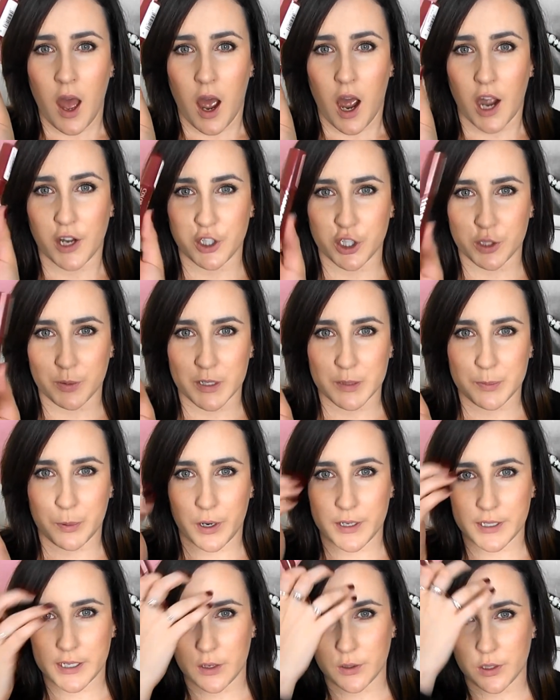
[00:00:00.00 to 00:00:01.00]
I just want to
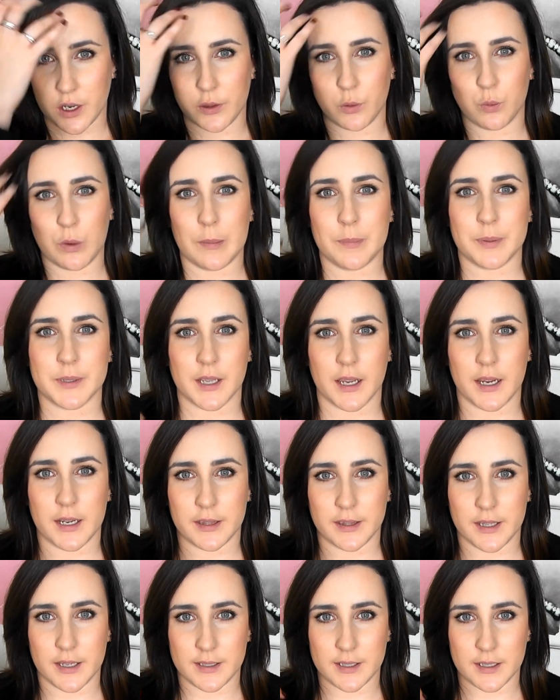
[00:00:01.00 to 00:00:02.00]
point out on the
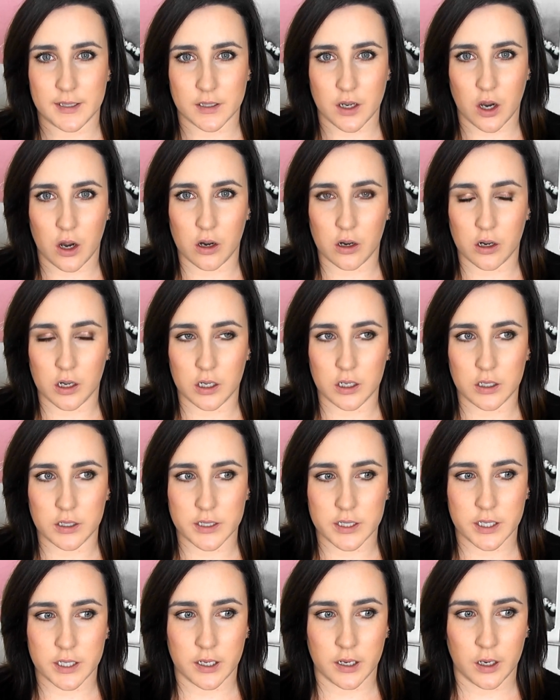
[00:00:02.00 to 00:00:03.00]
website this is
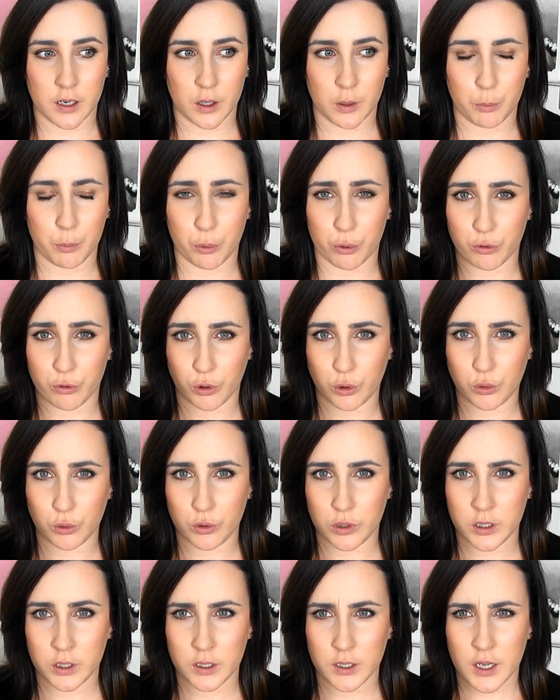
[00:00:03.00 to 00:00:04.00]
called
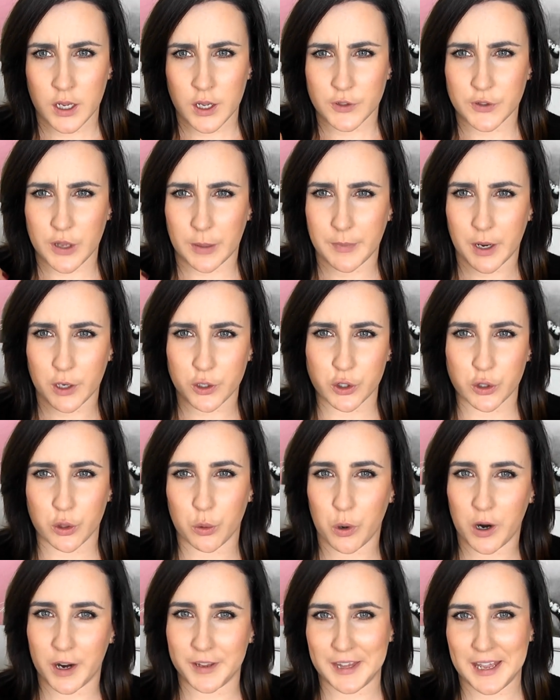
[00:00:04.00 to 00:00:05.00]
Prune, so I'm not sure
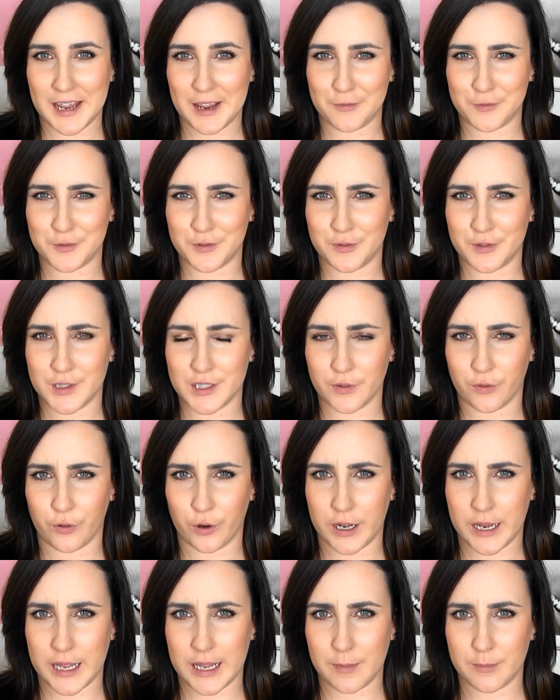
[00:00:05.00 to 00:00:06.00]
why they have different
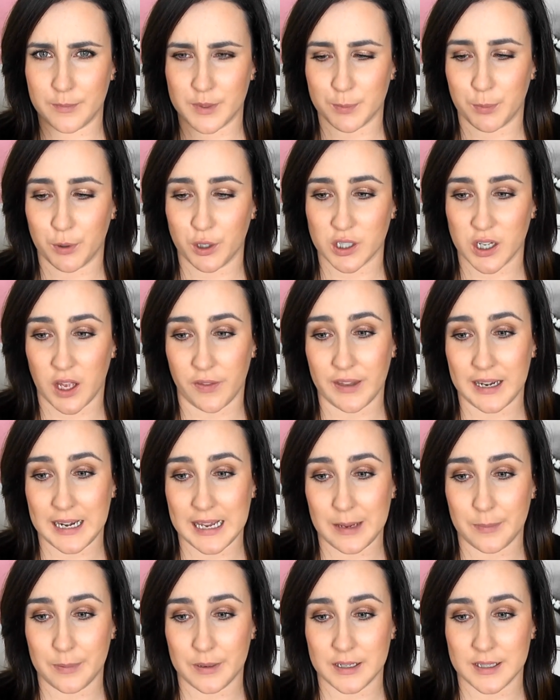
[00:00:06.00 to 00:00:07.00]
names, but on the
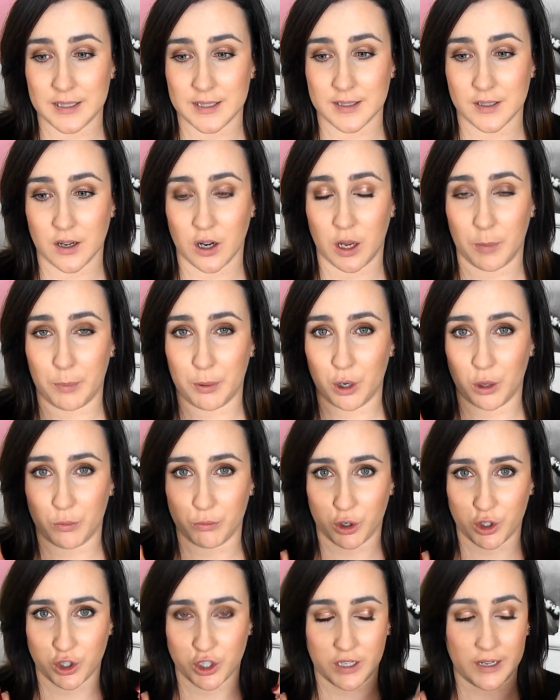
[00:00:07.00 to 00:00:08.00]
label this is called Plum
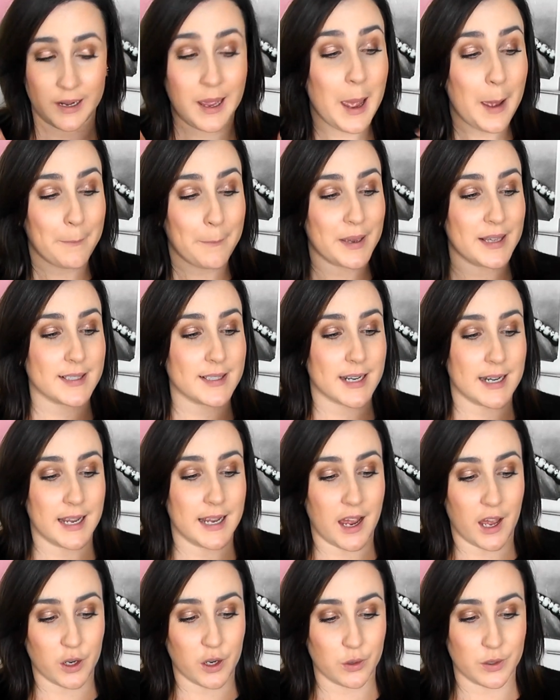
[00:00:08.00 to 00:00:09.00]
Russian. Basically,
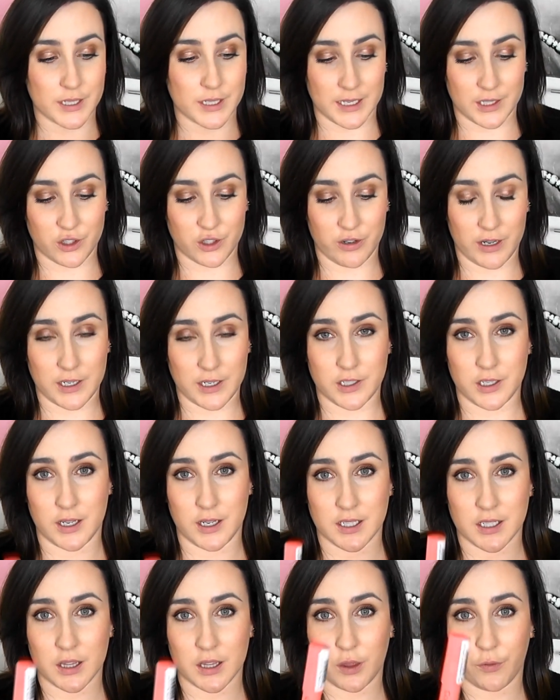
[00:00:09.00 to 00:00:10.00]
I'm going to get straight into
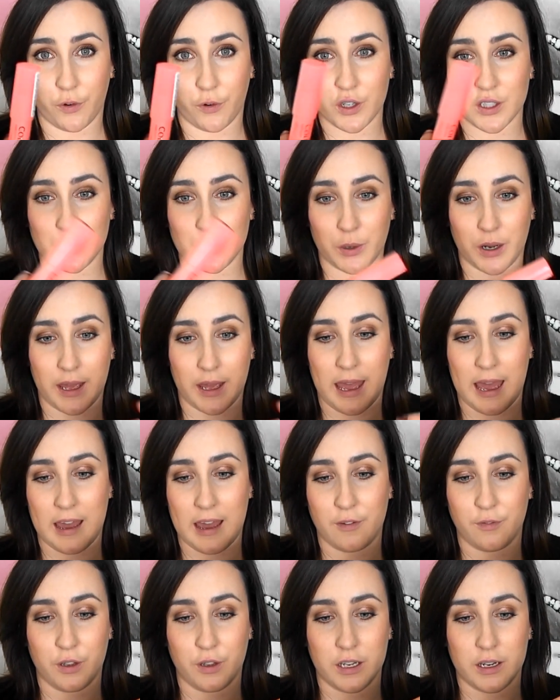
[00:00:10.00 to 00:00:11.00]
it. The first one I
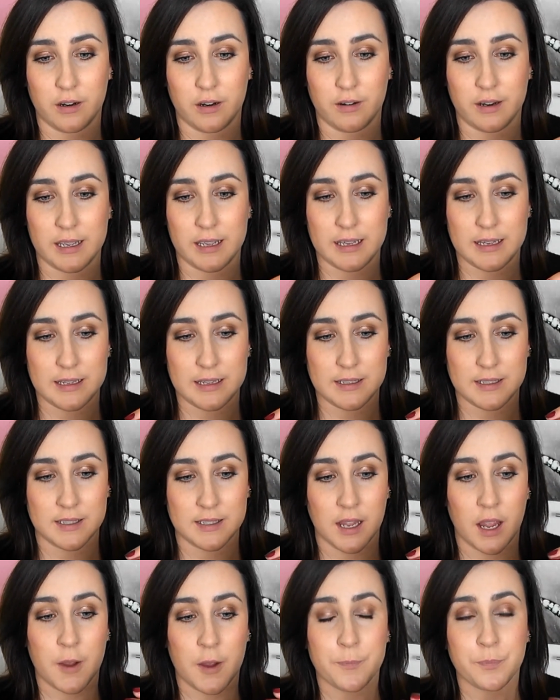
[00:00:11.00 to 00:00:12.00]
have here is
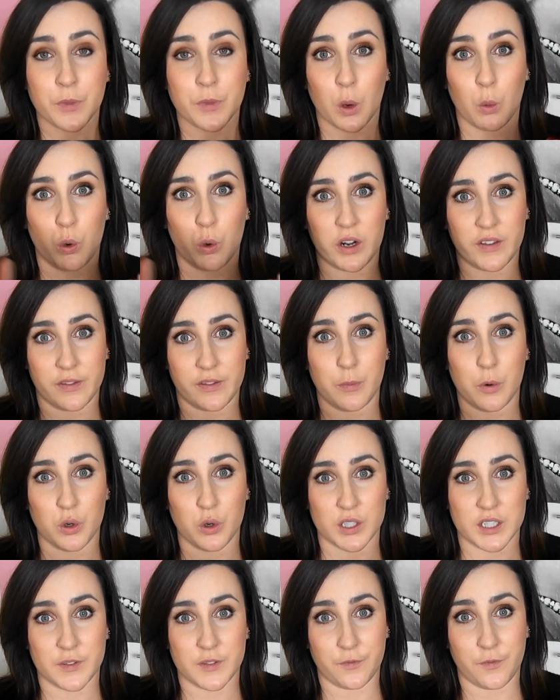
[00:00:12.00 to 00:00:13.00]
one of the
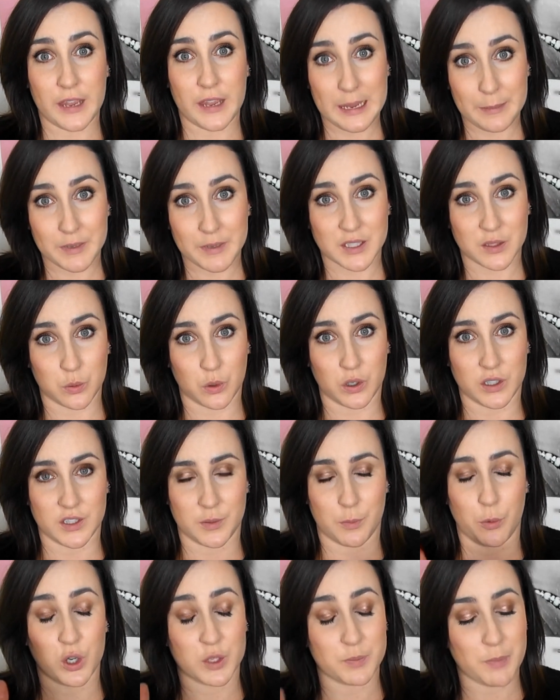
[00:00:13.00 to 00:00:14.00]
most famous ones, the
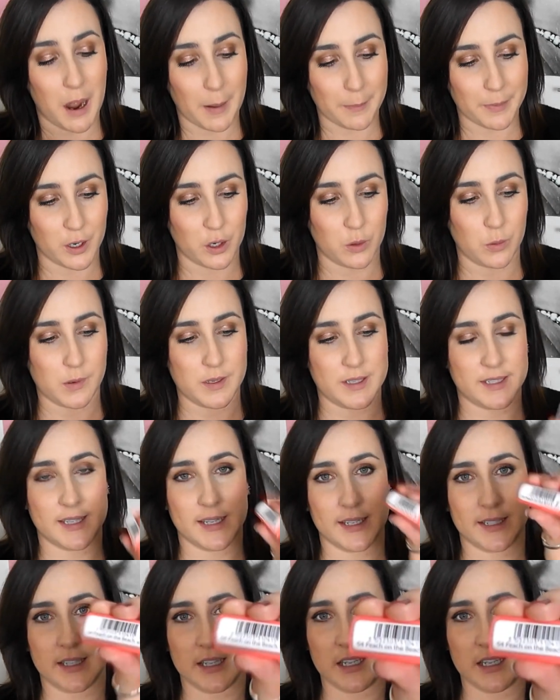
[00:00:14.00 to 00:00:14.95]
most popular ones. This